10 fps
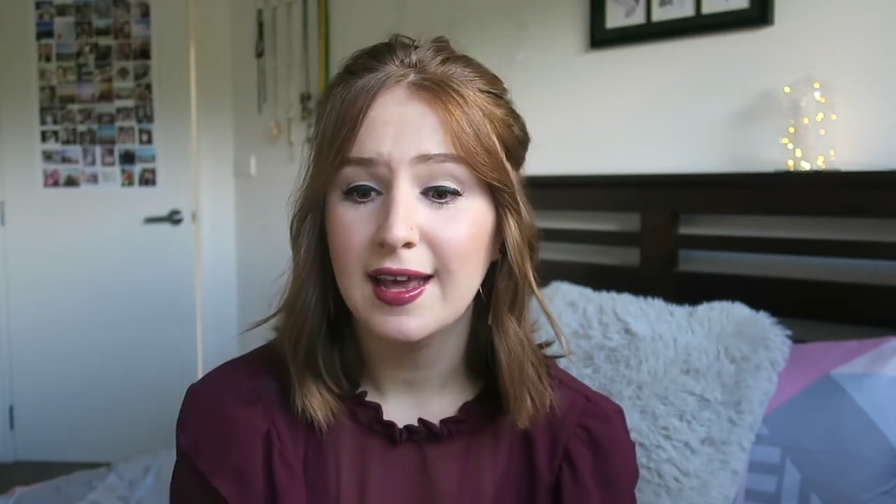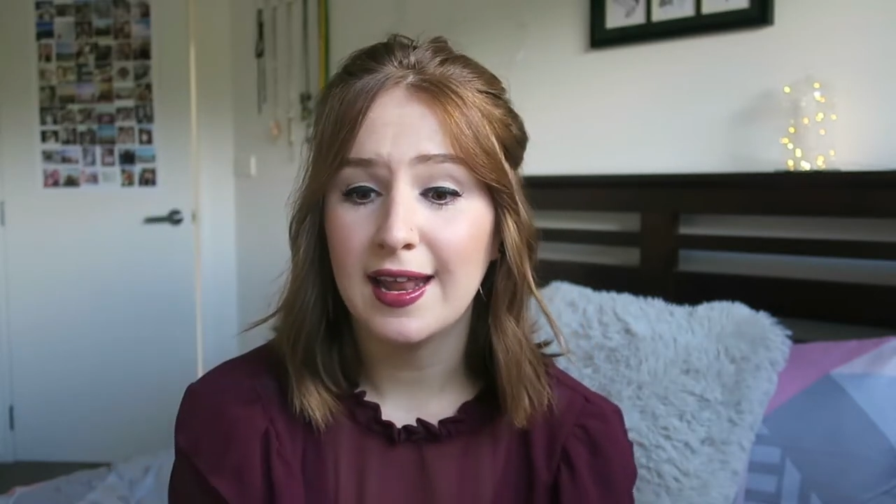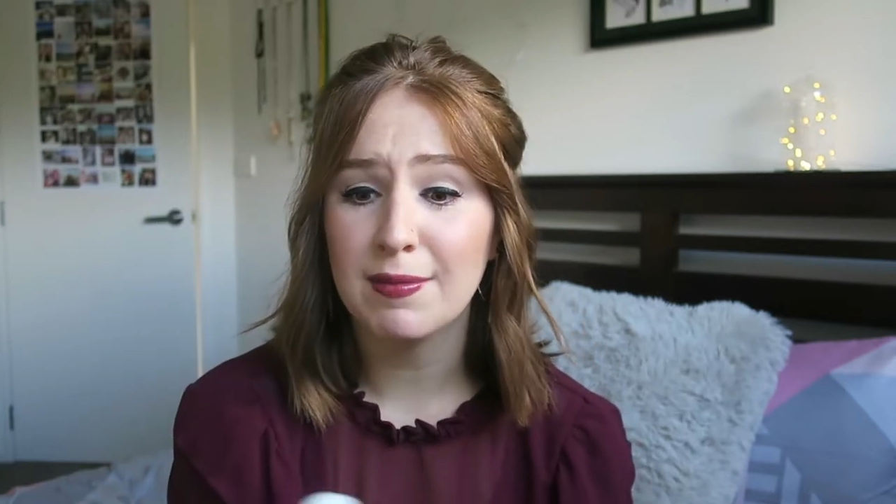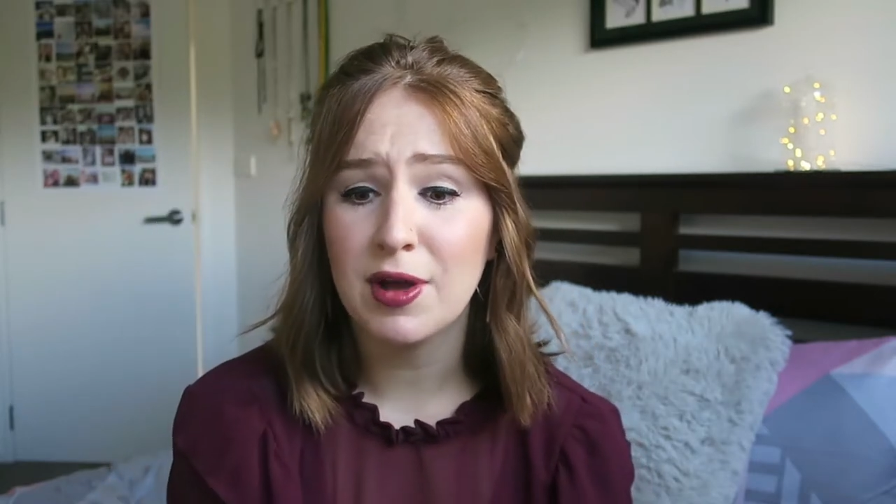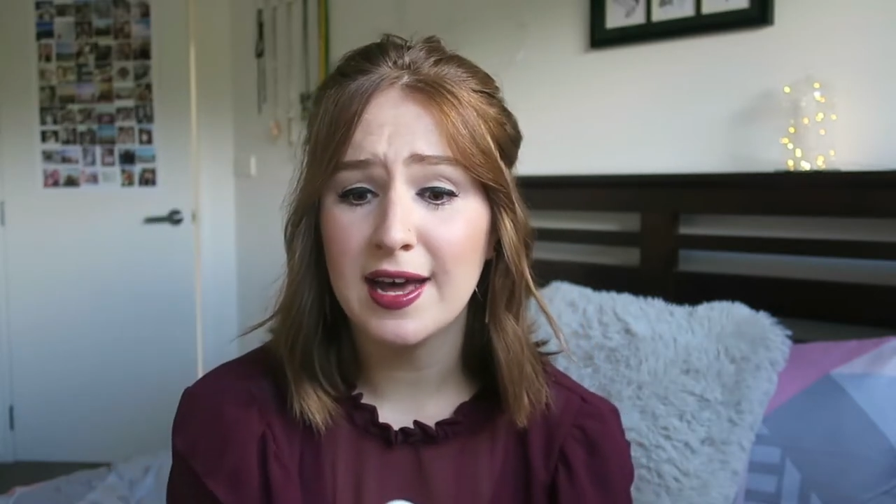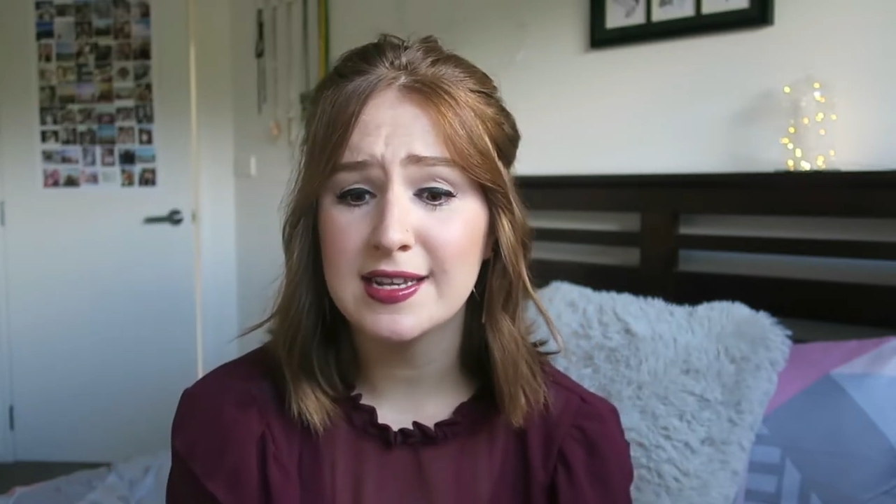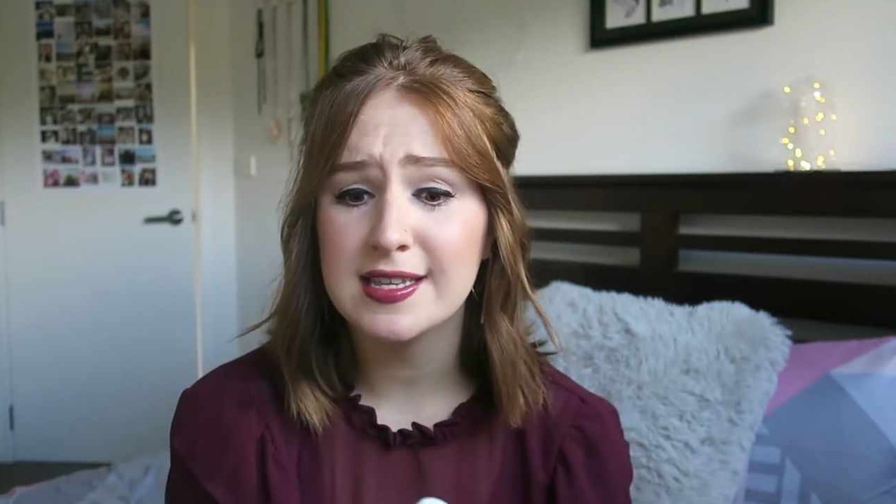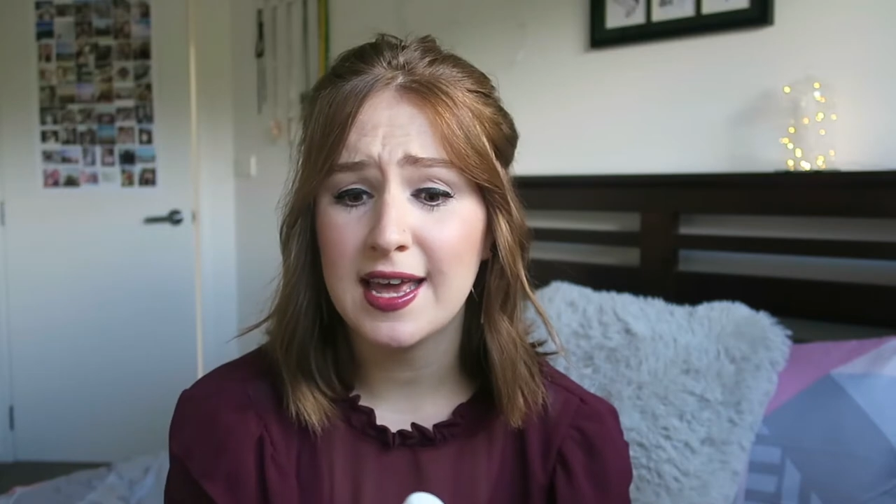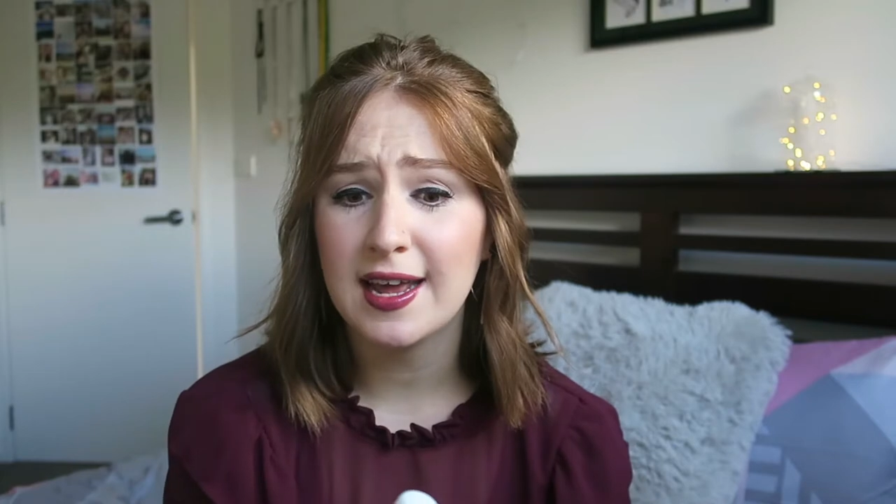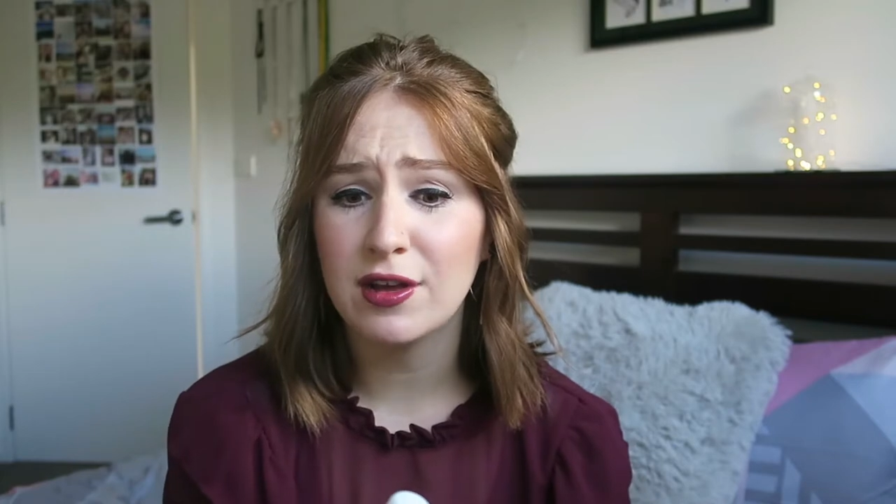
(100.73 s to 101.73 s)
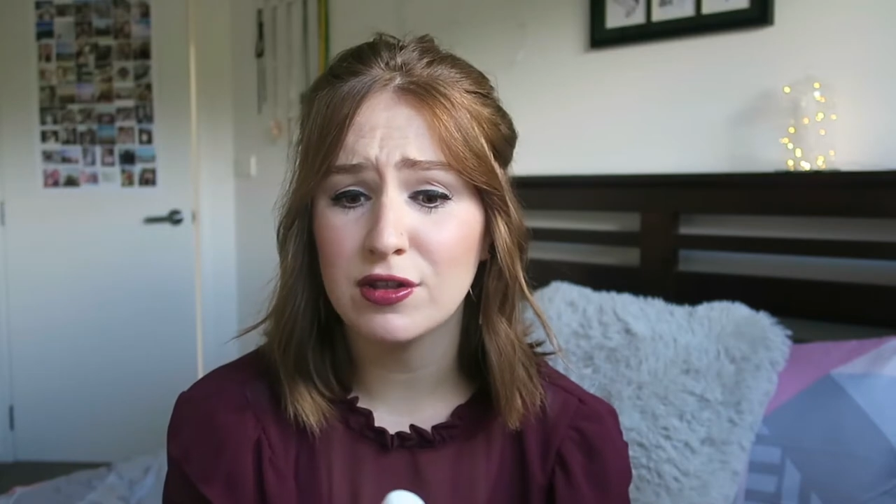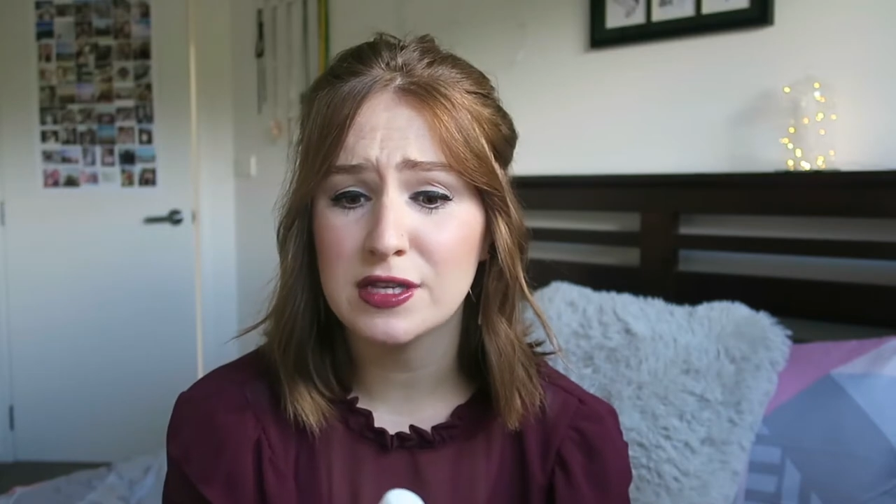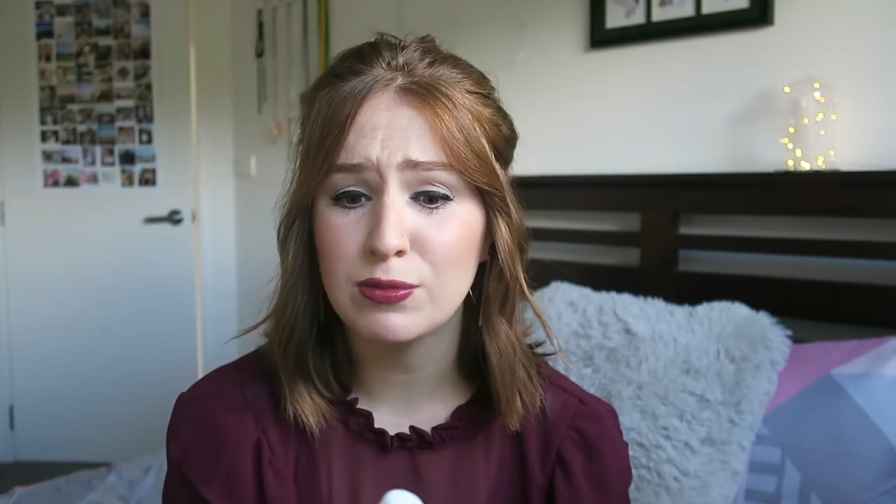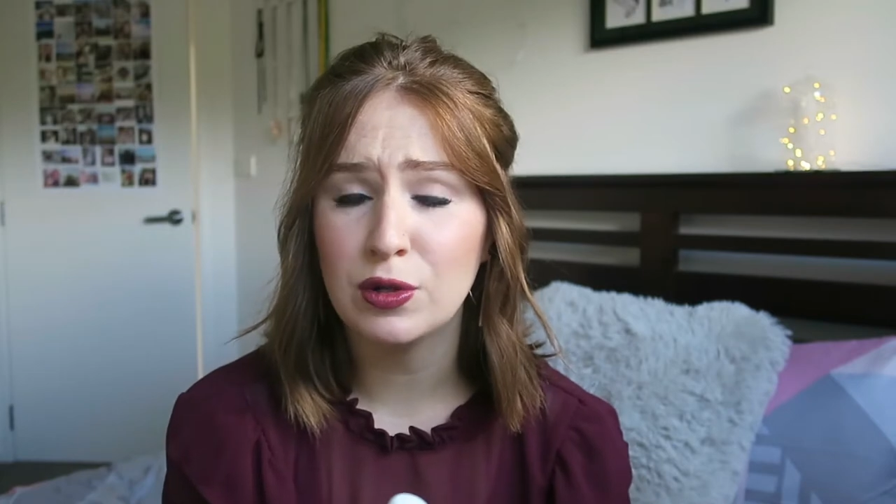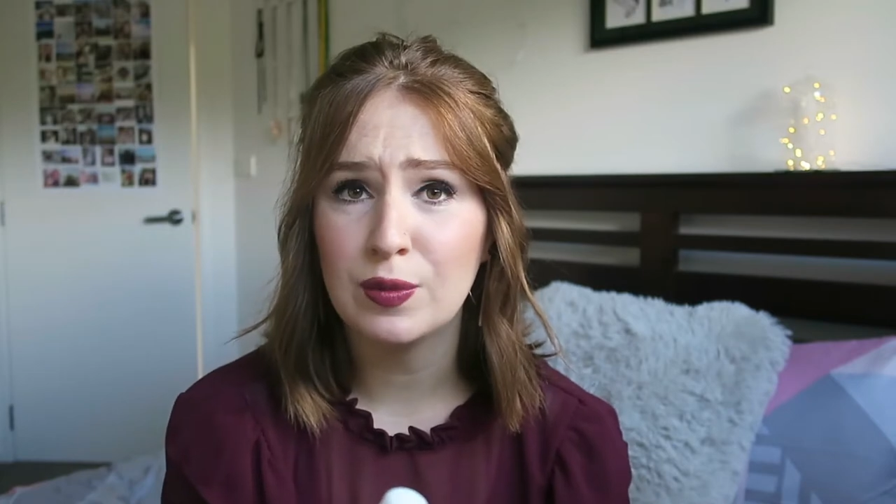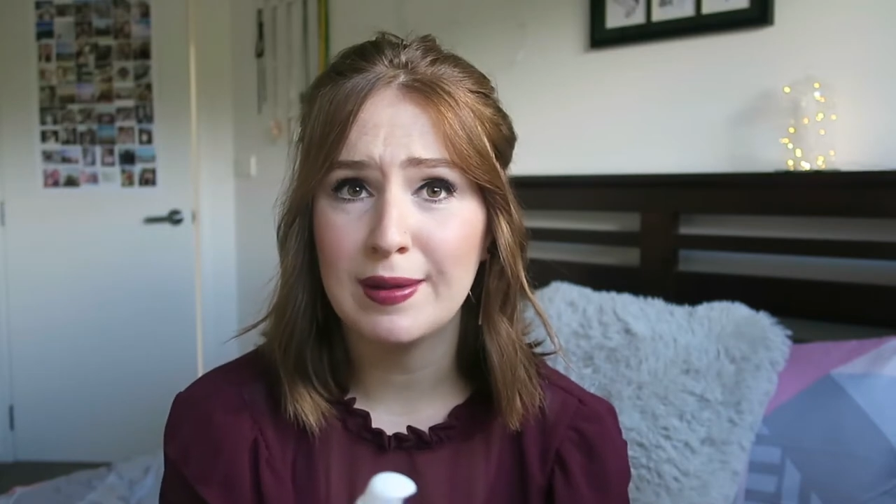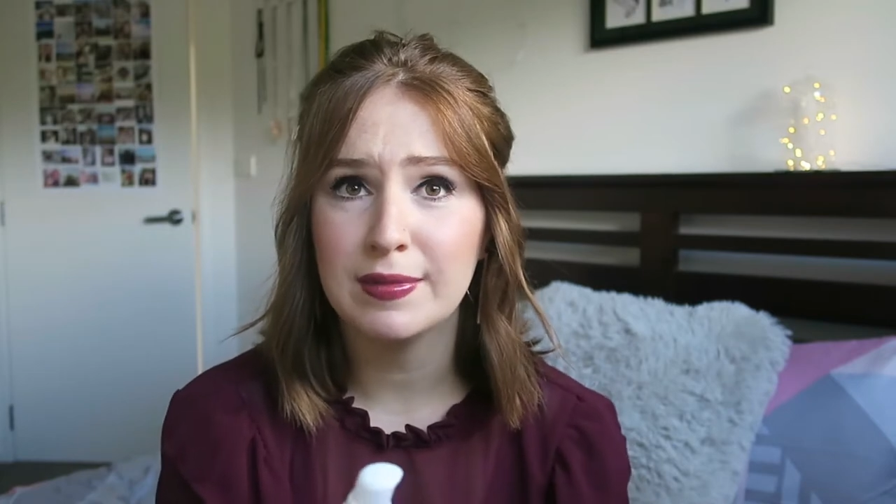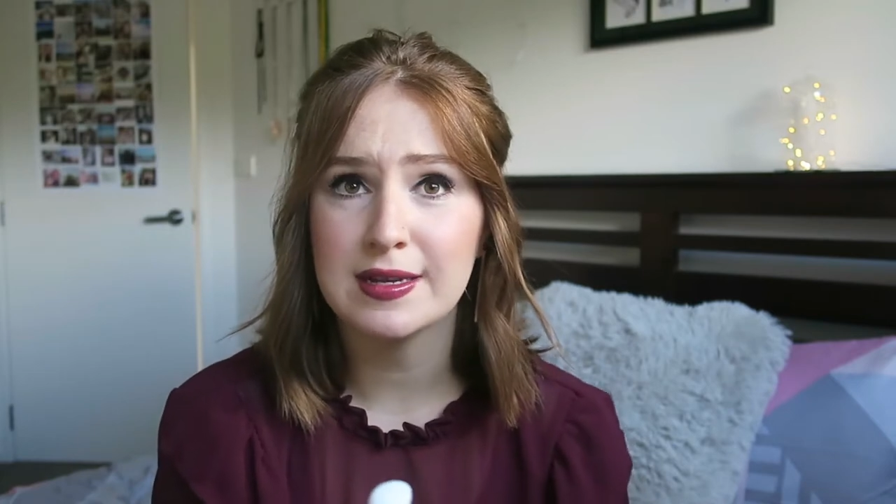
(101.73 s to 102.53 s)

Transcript: And I'm kind of sad I got the smaller one